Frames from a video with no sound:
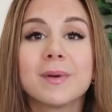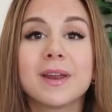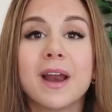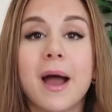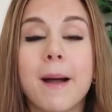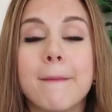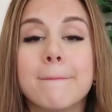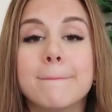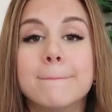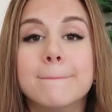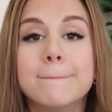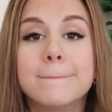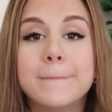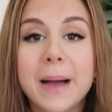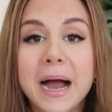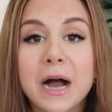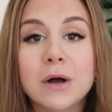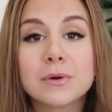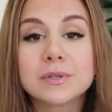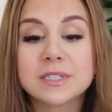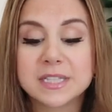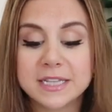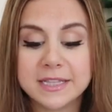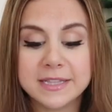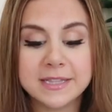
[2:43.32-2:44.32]
bit
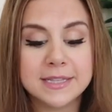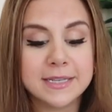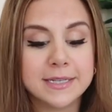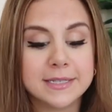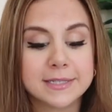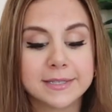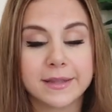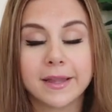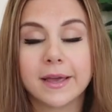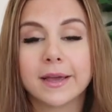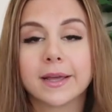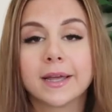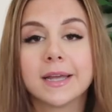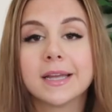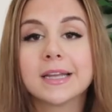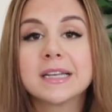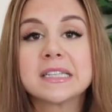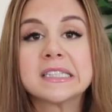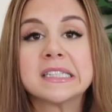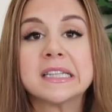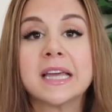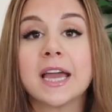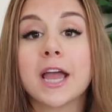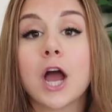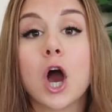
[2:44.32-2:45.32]
about these
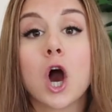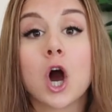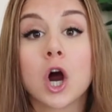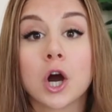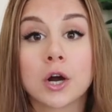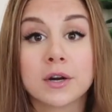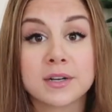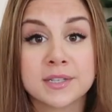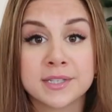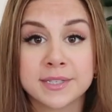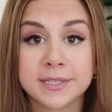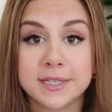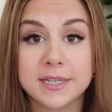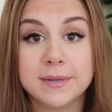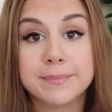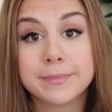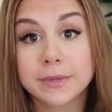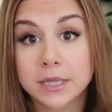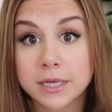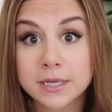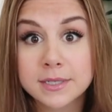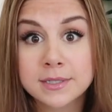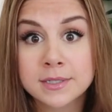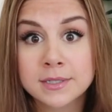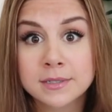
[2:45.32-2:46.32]
leggings. They are
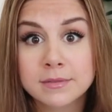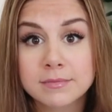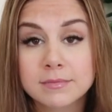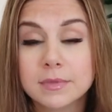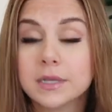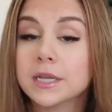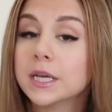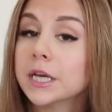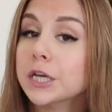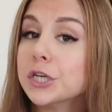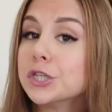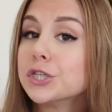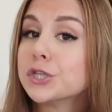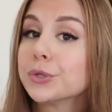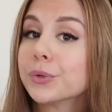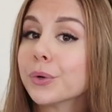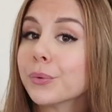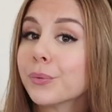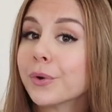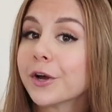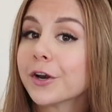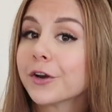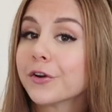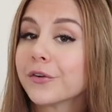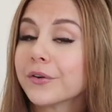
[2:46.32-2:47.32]
seamless, in case you were
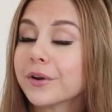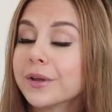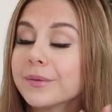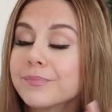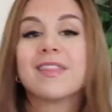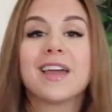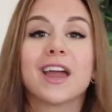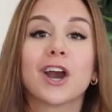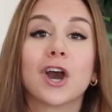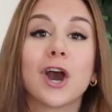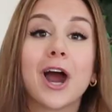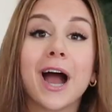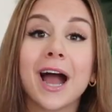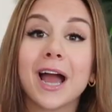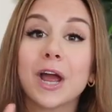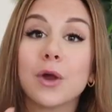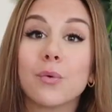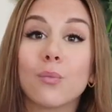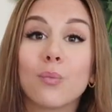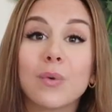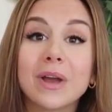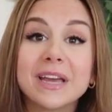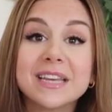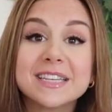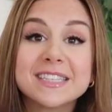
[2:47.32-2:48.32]
wondering. They are
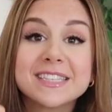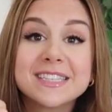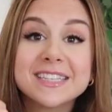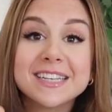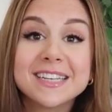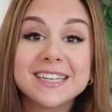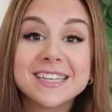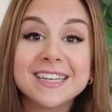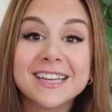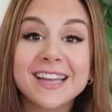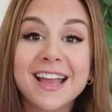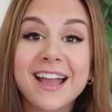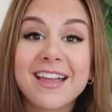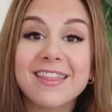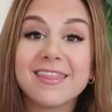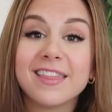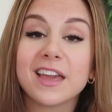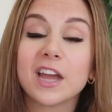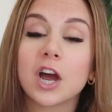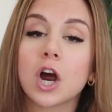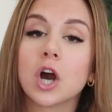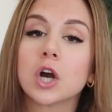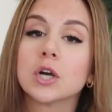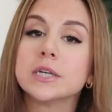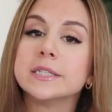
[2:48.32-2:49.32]
high-waisted,
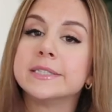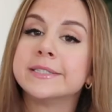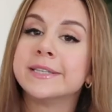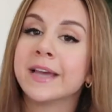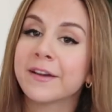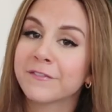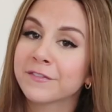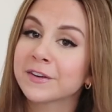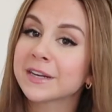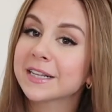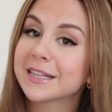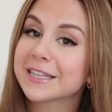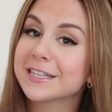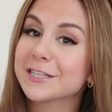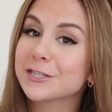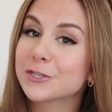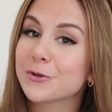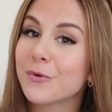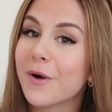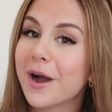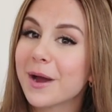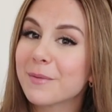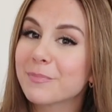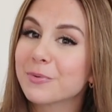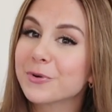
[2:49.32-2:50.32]
they are definitely
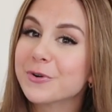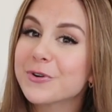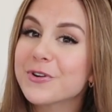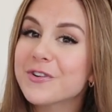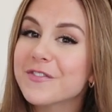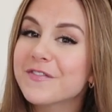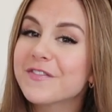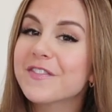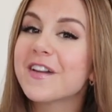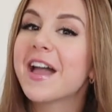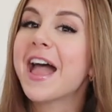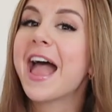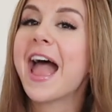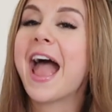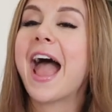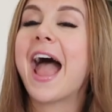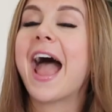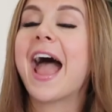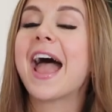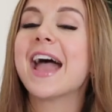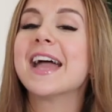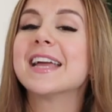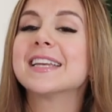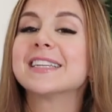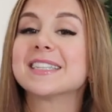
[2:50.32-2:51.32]
squat proof
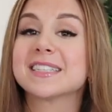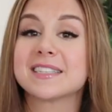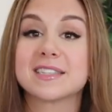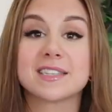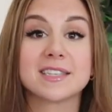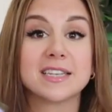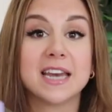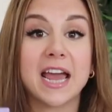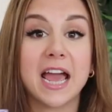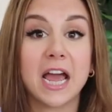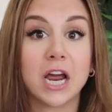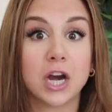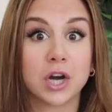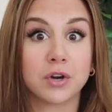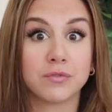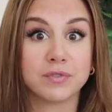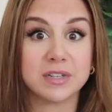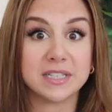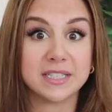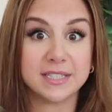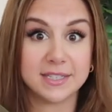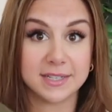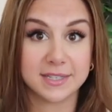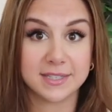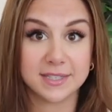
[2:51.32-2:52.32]
and snag
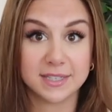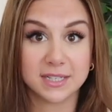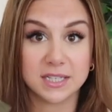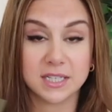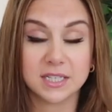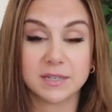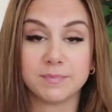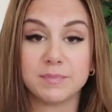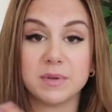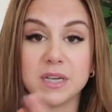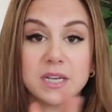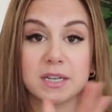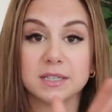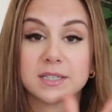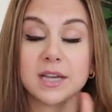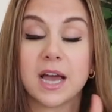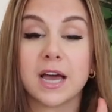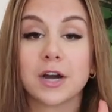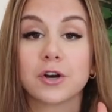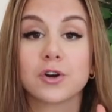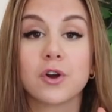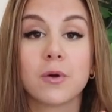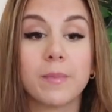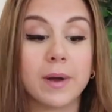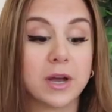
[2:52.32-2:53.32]
resistant because I
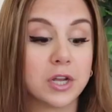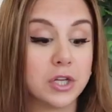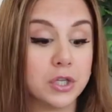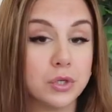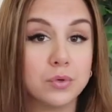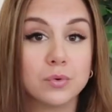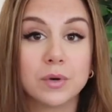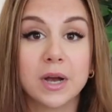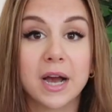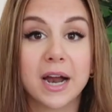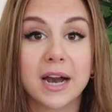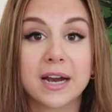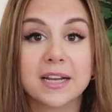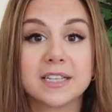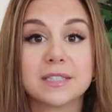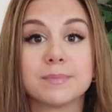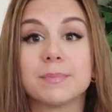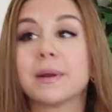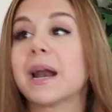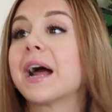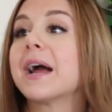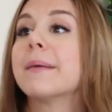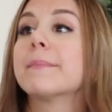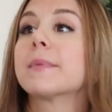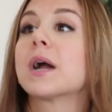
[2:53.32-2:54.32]
don't know about you guys,
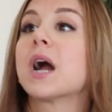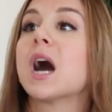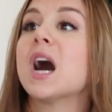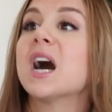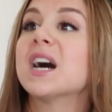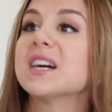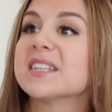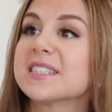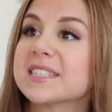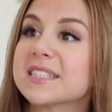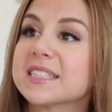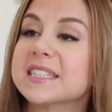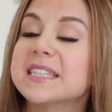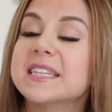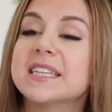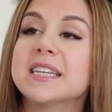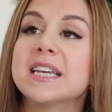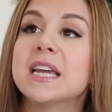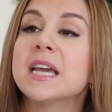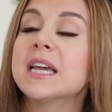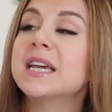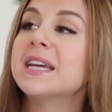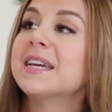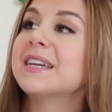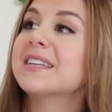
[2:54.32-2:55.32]
but I'm constantly
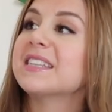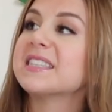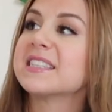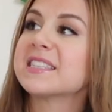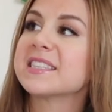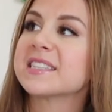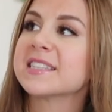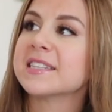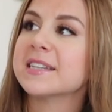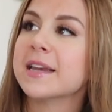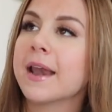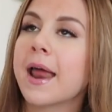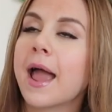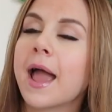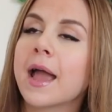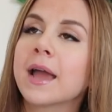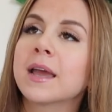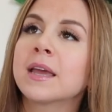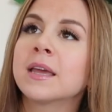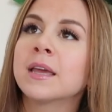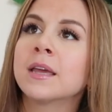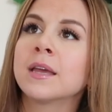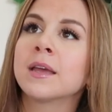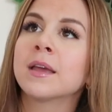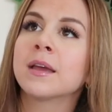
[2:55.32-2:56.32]

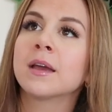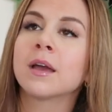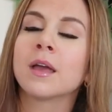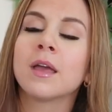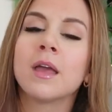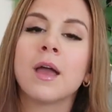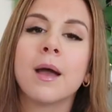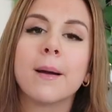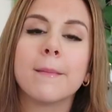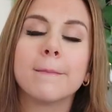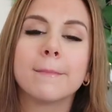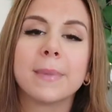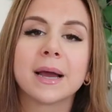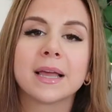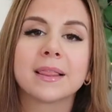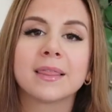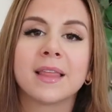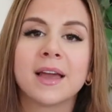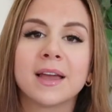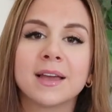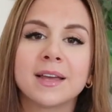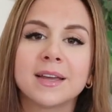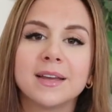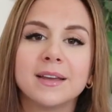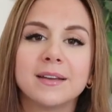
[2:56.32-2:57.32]
snagging my
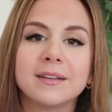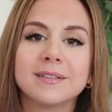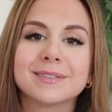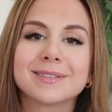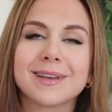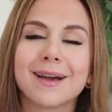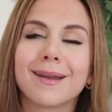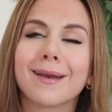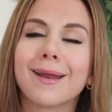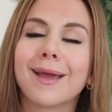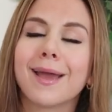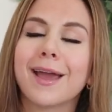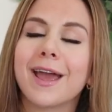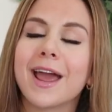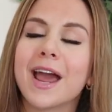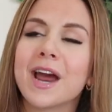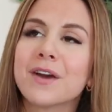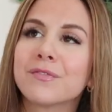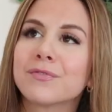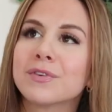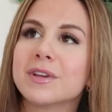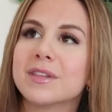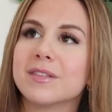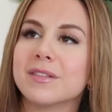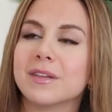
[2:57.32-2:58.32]
leggings on
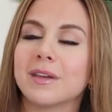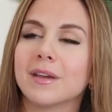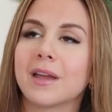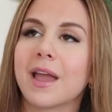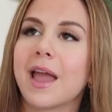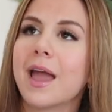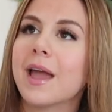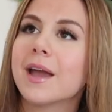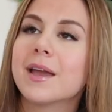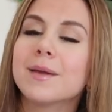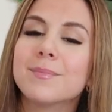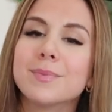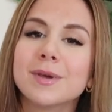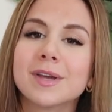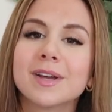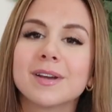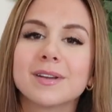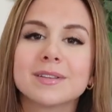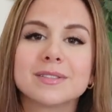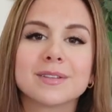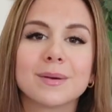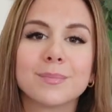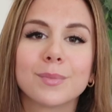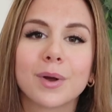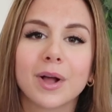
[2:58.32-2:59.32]
everything. A,
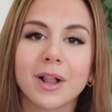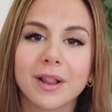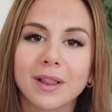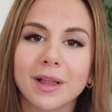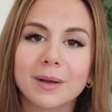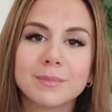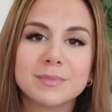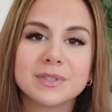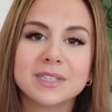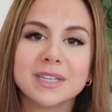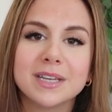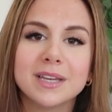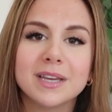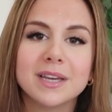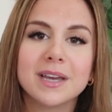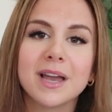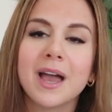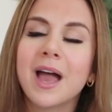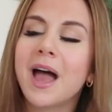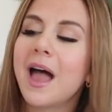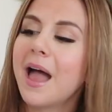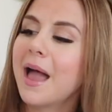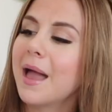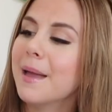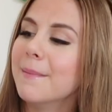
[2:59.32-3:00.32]
because I'm clumsy,
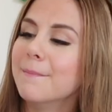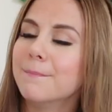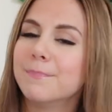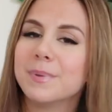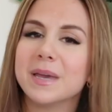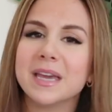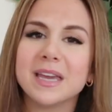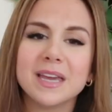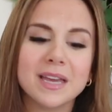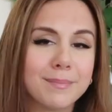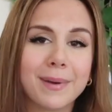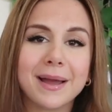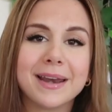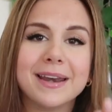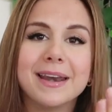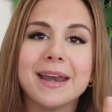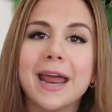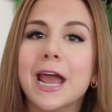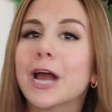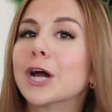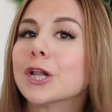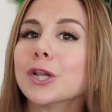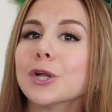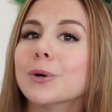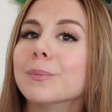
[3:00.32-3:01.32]
and B, my
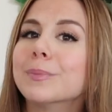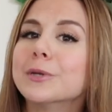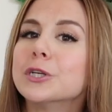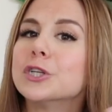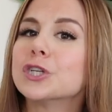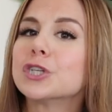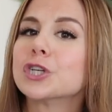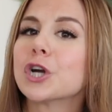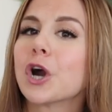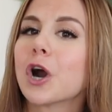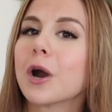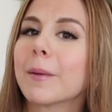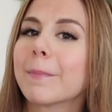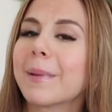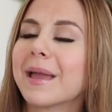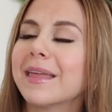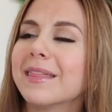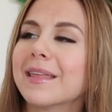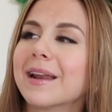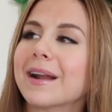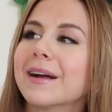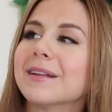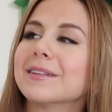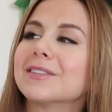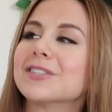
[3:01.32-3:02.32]
nail will be sharp and
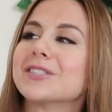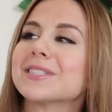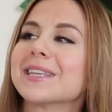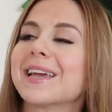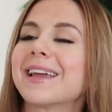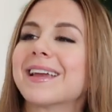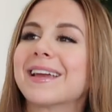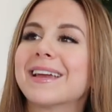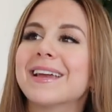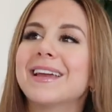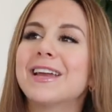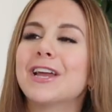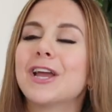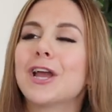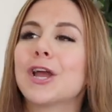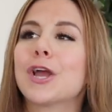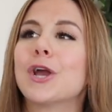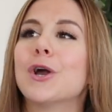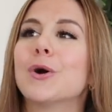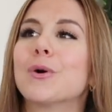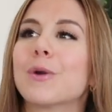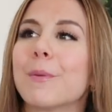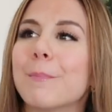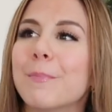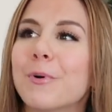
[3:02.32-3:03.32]
then I'll just like
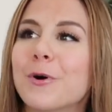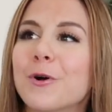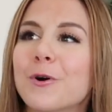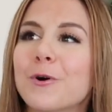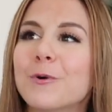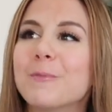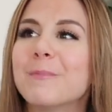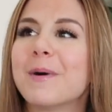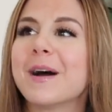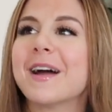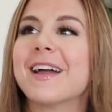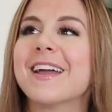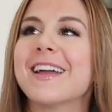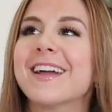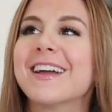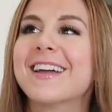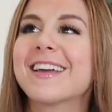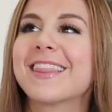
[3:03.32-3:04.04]
go to pull my